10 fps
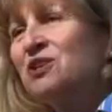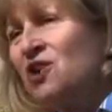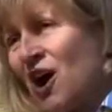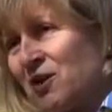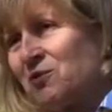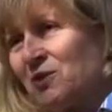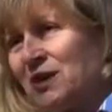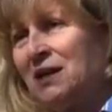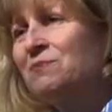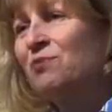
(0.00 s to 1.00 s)
Donna
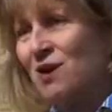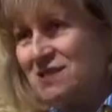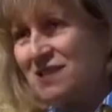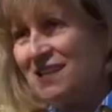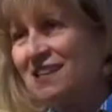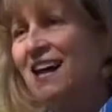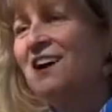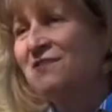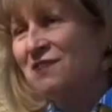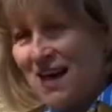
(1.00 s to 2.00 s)
Reed, president
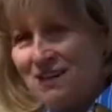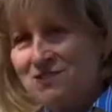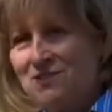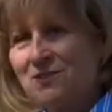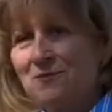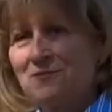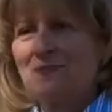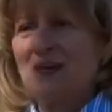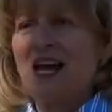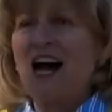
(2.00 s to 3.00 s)
of council,
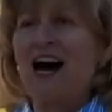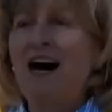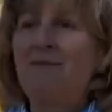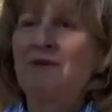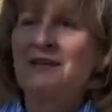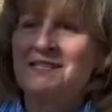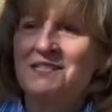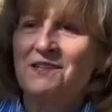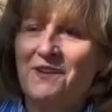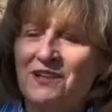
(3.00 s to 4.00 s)

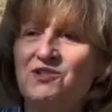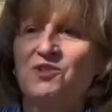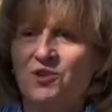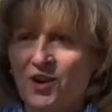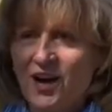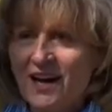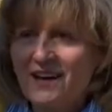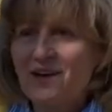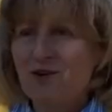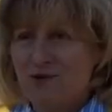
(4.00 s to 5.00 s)
Melissa Ventura,
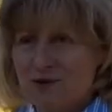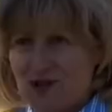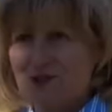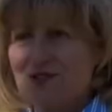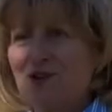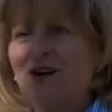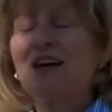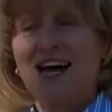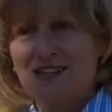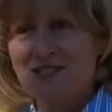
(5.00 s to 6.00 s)
who is also a
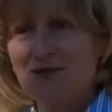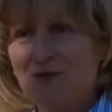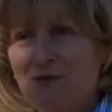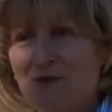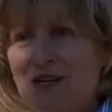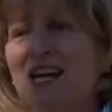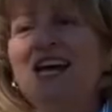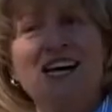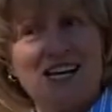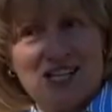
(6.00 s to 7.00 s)
councilwoman,
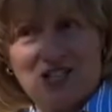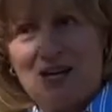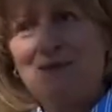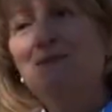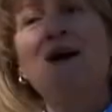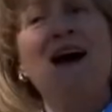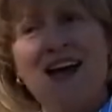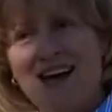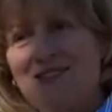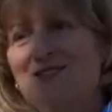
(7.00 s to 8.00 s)
and Jamie
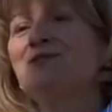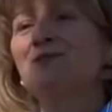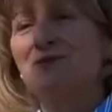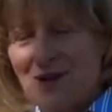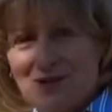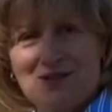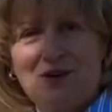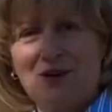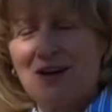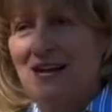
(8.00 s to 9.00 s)
Baez, who is
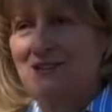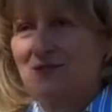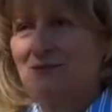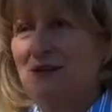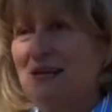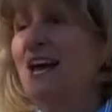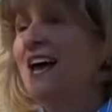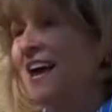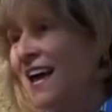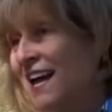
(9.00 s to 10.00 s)
also a councilman.
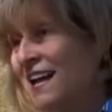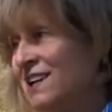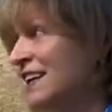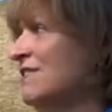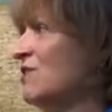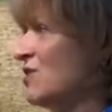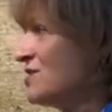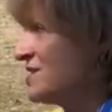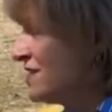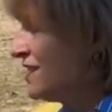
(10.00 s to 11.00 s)
And even our
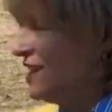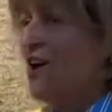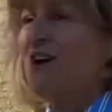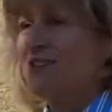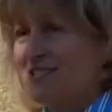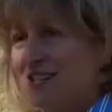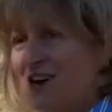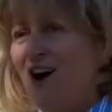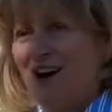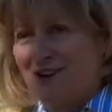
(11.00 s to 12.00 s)
city
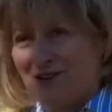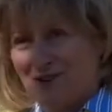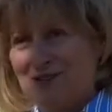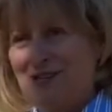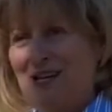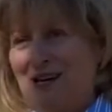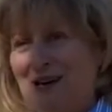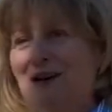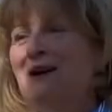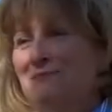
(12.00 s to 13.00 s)
auditor is
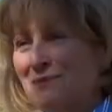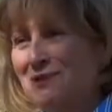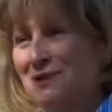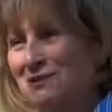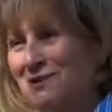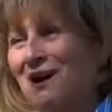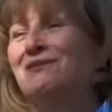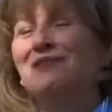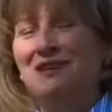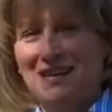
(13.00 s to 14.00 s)
here, Maria
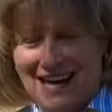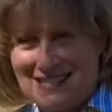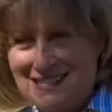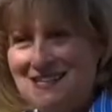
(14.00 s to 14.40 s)
Rodriguez.